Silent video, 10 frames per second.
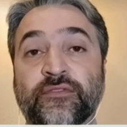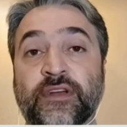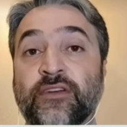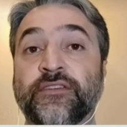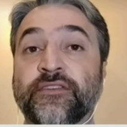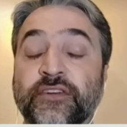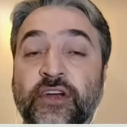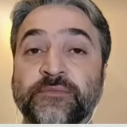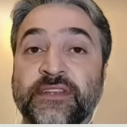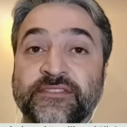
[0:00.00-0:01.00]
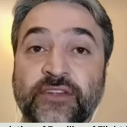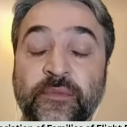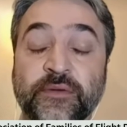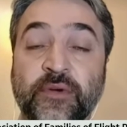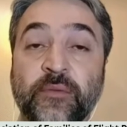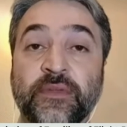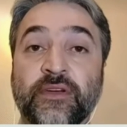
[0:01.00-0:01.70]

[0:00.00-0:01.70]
and other crimes that the Islamic Republic of